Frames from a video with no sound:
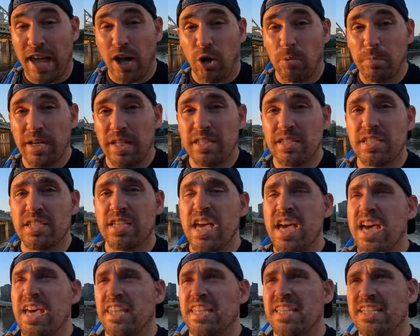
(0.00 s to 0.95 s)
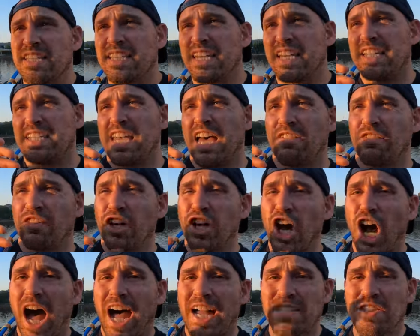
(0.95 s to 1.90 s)
ailments, these things have
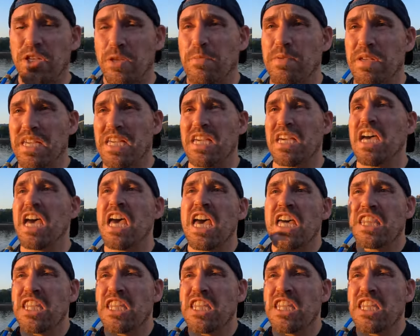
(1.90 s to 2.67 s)
got to be